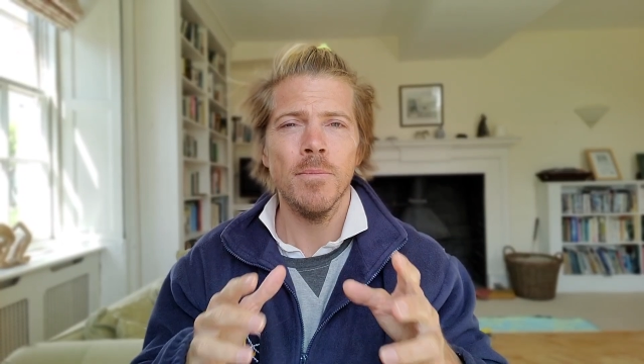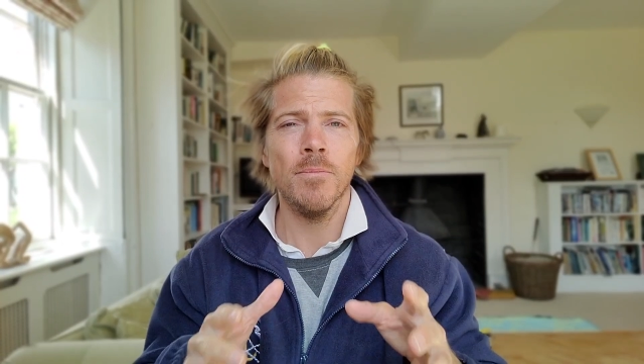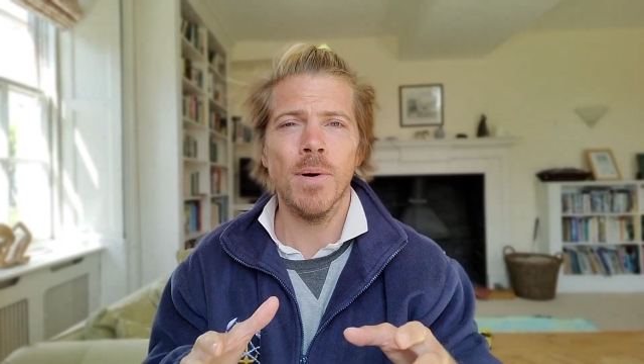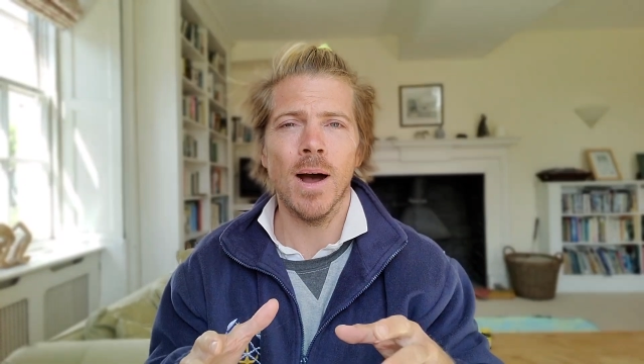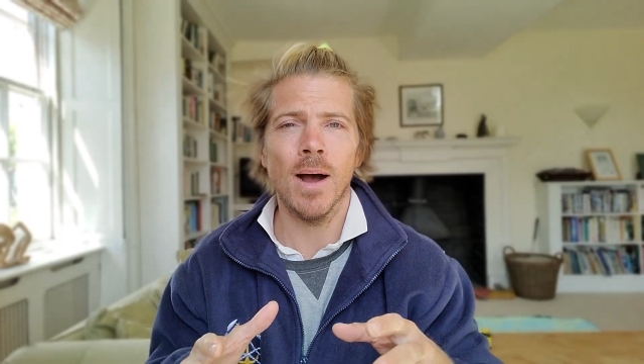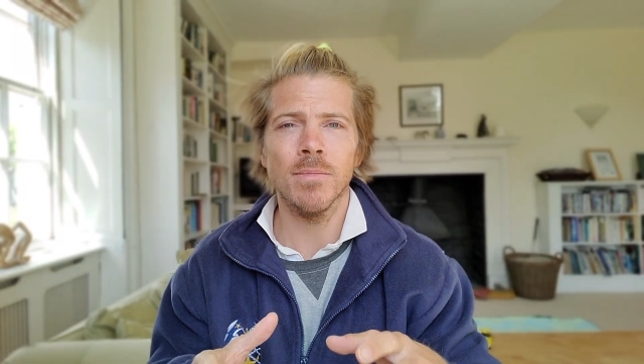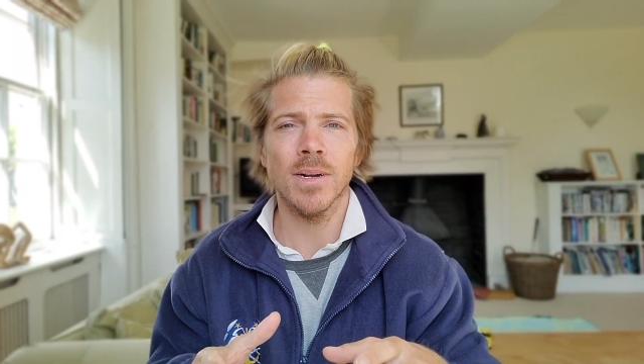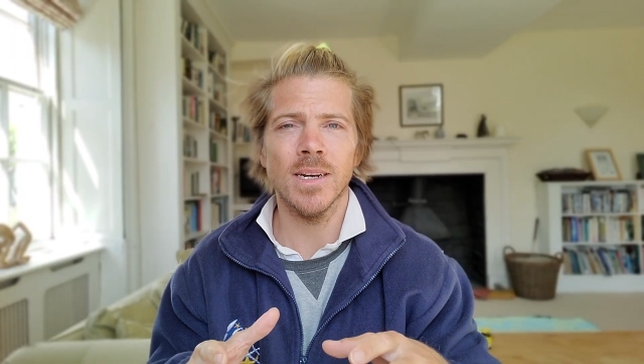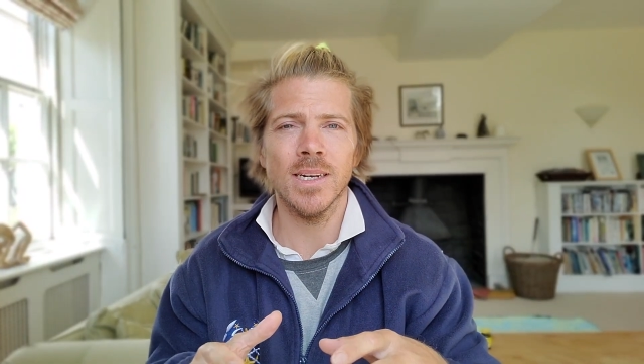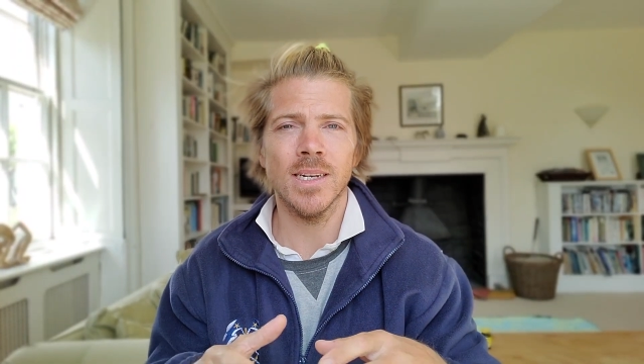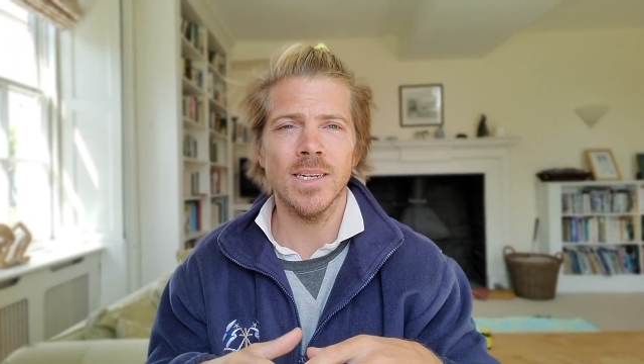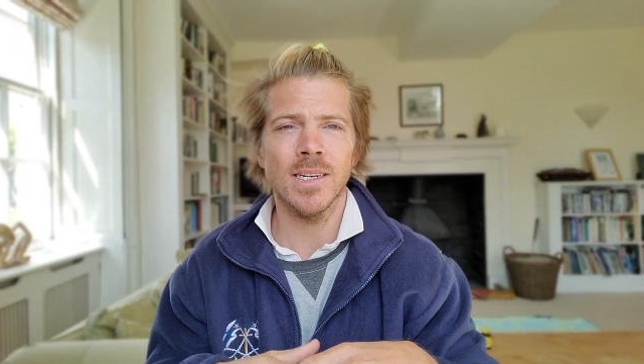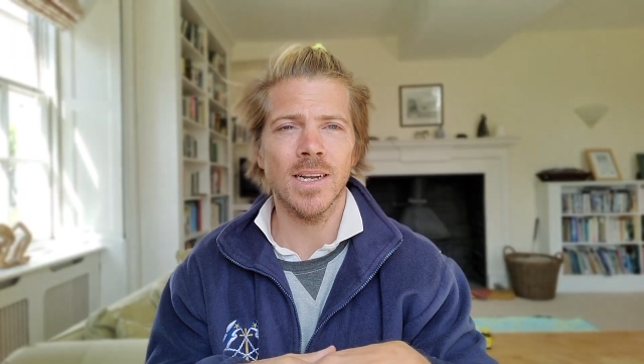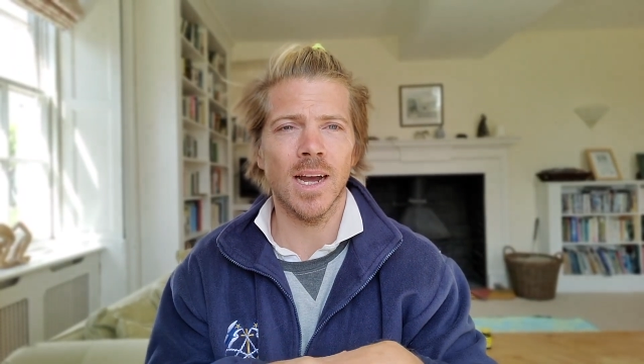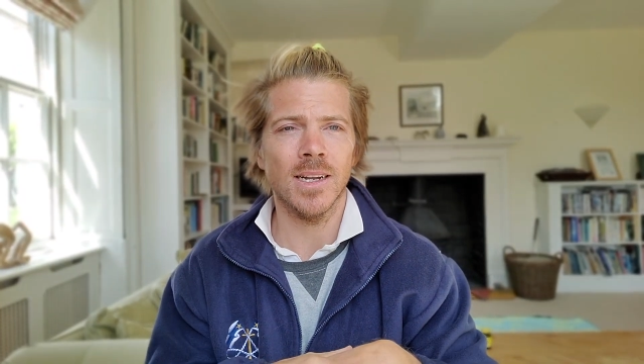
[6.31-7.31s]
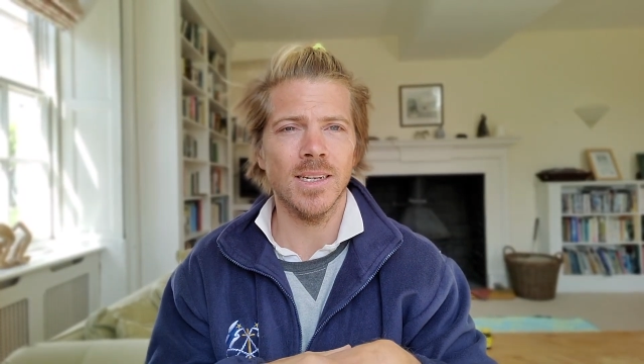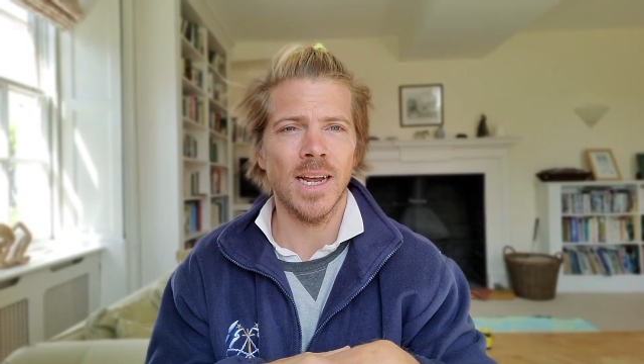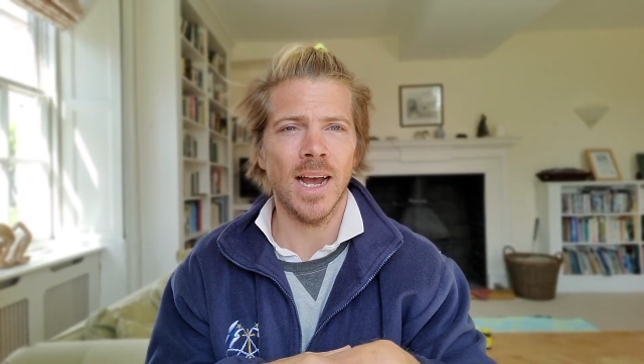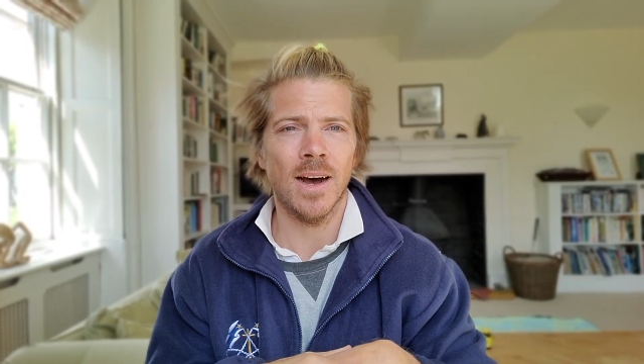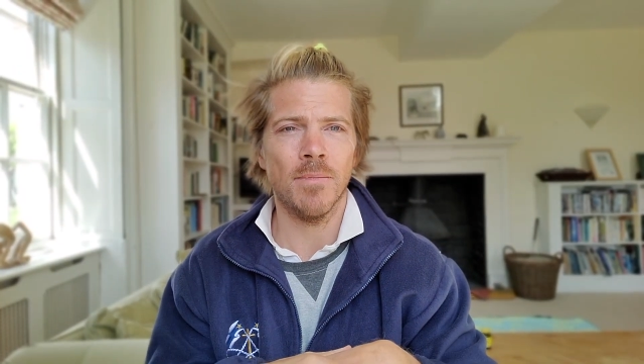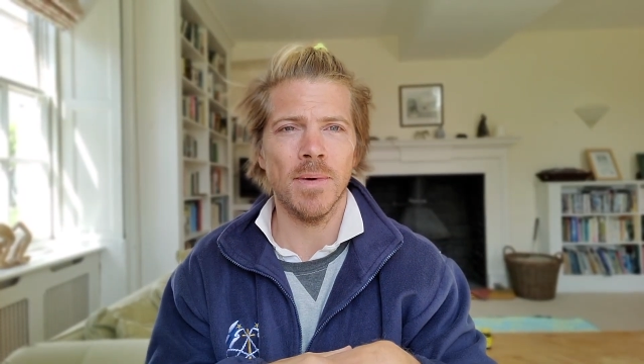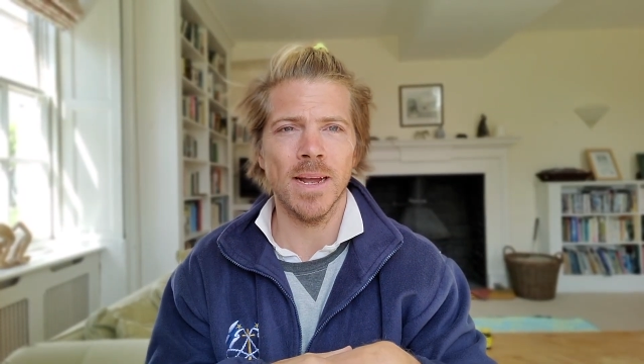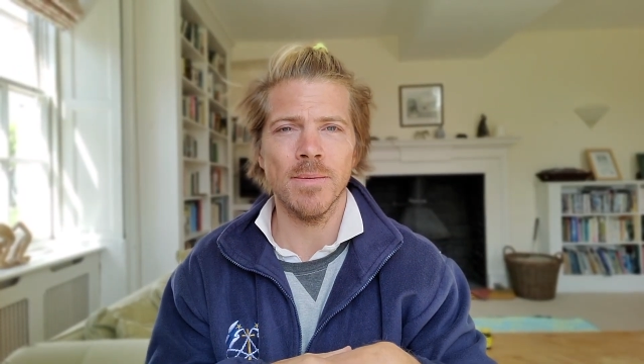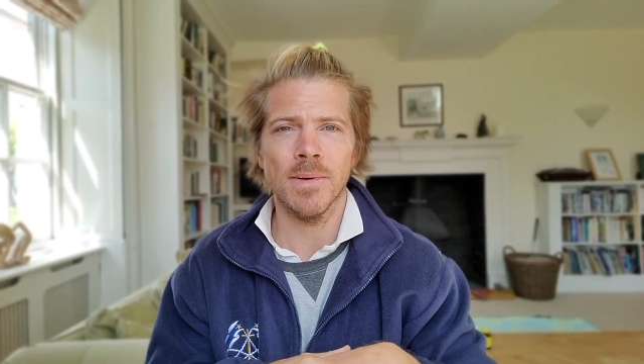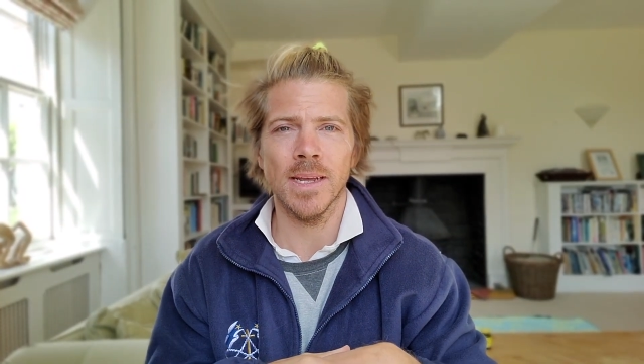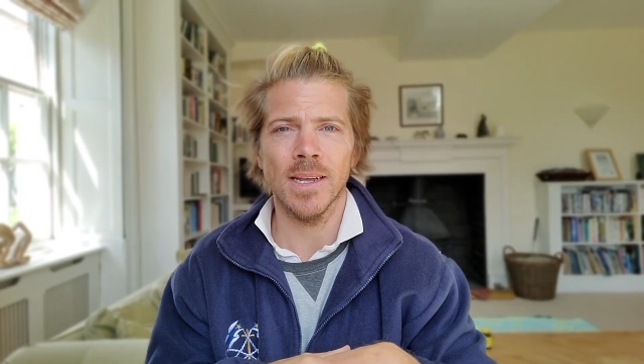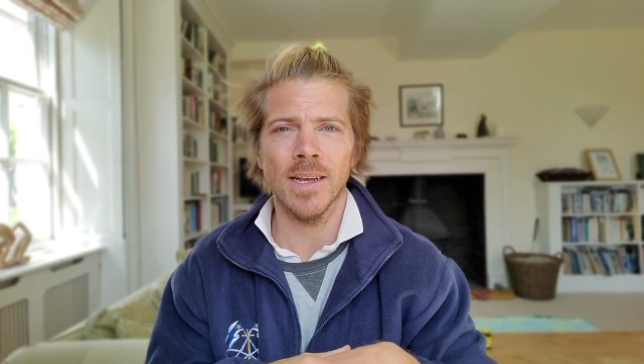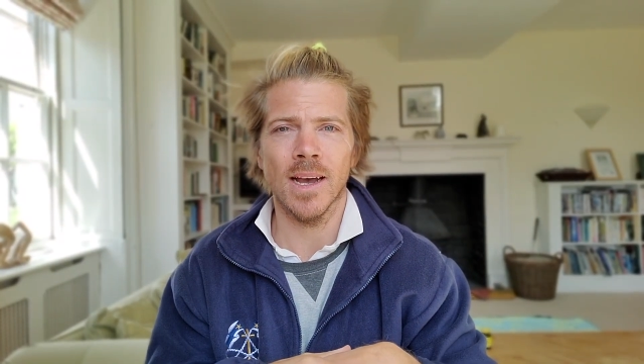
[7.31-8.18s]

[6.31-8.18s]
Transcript: But I'm going to discuss how maybe